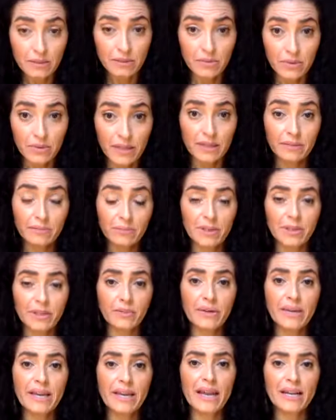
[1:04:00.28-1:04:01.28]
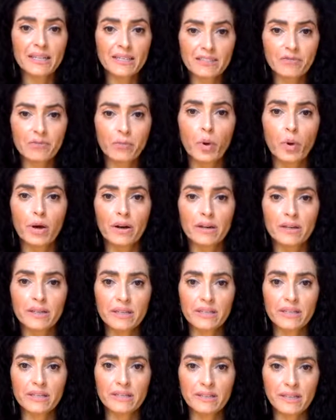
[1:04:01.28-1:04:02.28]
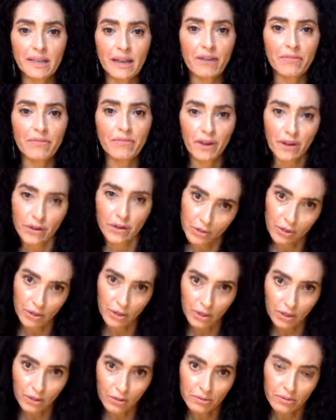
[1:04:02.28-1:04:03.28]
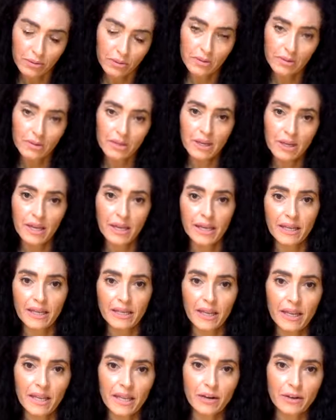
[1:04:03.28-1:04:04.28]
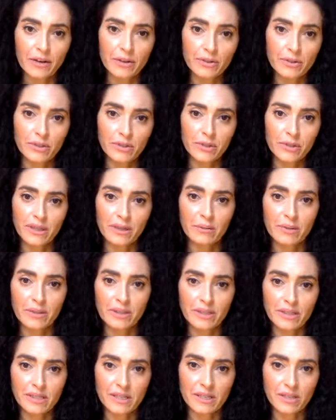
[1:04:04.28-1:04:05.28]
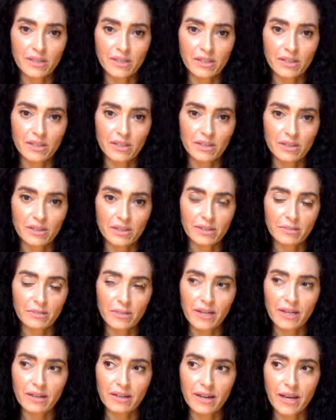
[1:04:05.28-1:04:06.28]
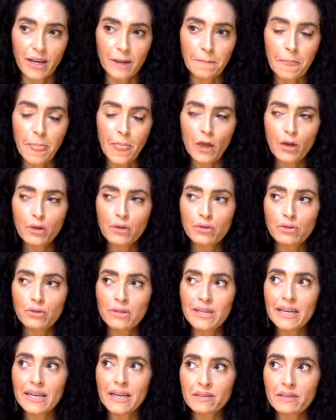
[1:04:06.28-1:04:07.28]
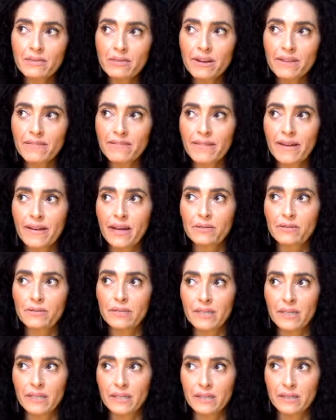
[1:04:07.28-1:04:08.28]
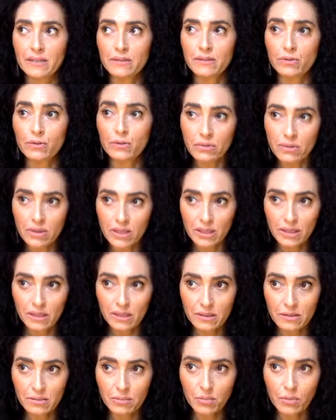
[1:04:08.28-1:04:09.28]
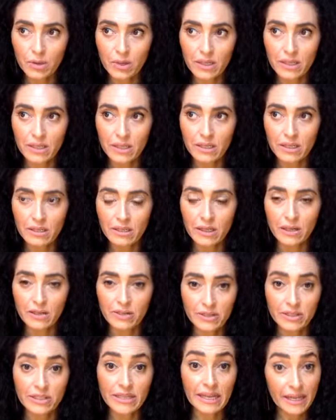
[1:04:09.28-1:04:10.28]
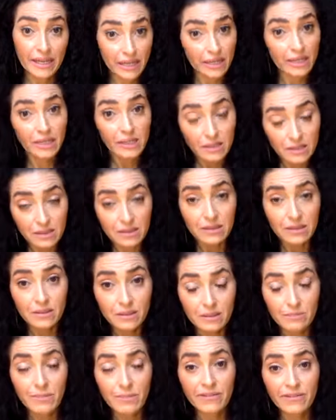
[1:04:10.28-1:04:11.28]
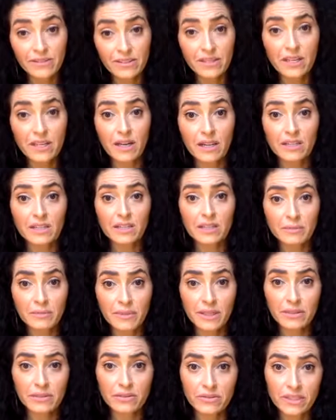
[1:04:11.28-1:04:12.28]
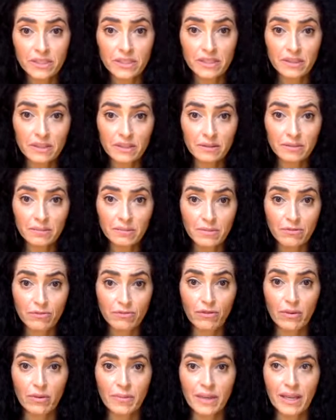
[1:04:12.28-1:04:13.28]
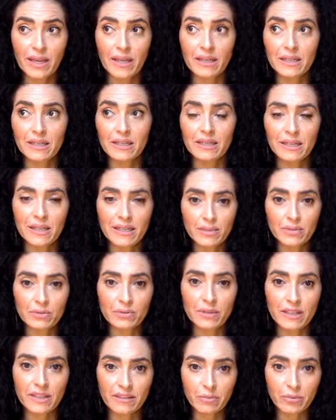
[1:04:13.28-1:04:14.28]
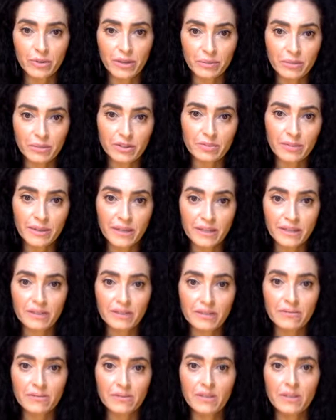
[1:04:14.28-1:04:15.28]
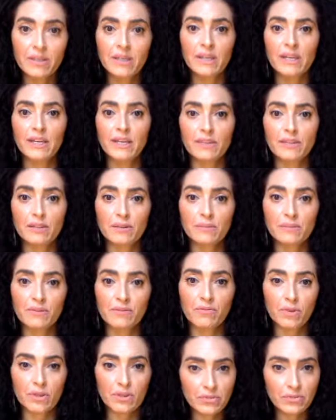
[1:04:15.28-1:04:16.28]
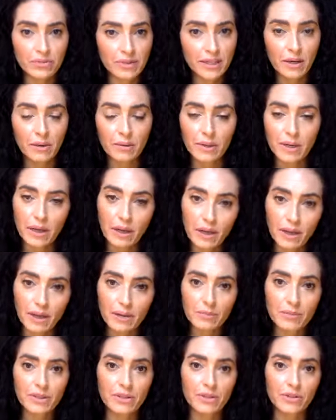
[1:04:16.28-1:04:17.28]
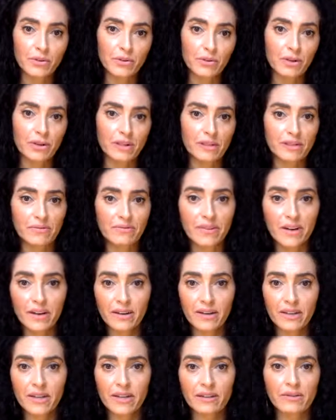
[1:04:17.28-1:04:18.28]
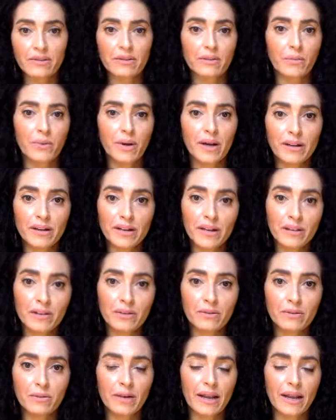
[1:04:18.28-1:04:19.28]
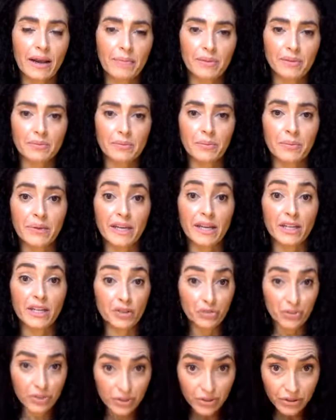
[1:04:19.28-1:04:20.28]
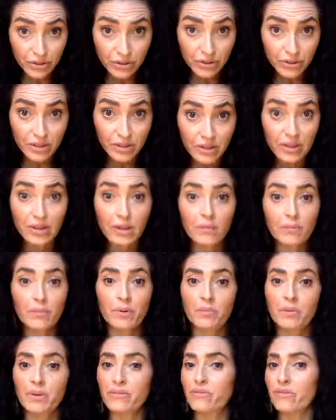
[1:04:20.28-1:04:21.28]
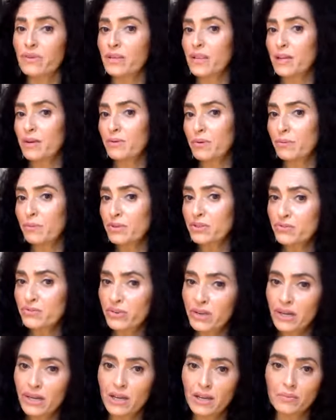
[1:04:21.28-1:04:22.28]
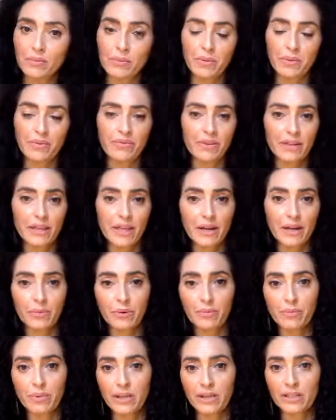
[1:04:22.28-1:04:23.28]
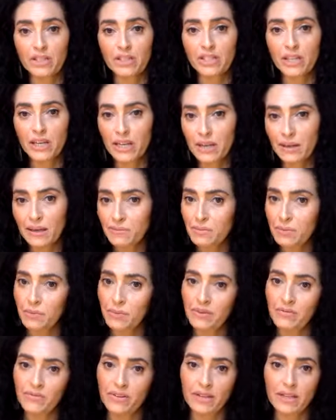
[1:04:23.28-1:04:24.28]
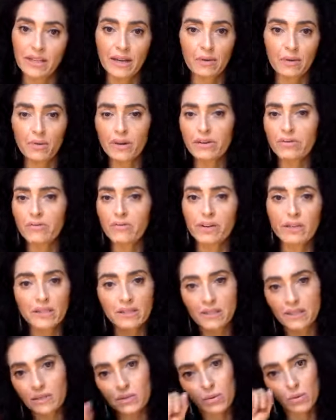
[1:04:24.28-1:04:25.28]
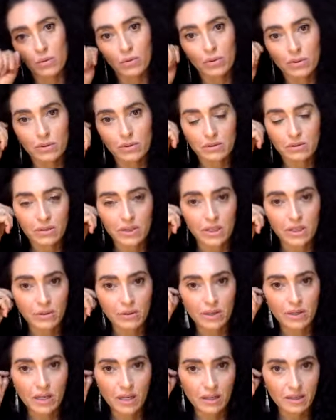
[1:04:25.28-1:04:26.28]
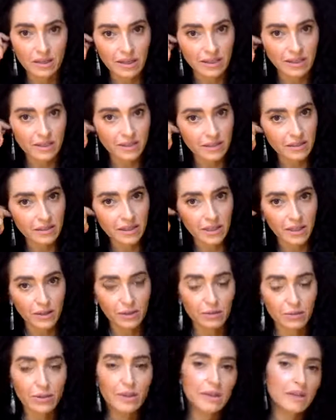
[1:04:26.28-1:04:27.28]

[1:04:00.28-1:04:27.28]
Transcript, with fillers: right? But the reactive part is how far are you going to go, and and are you doing it with intention to hurt somebody or not? So the answer I found is two things. One is understanding my physiology and my nervous system from a intellectual left brain perspective in terms of what's really going on with the neurons that fire together, the wire together, what happens when we get triggered, when we feel like we're betrayed, when we feel like we're being shamed, when we feel like whatever it is that's old, you know, gunk that's, you know,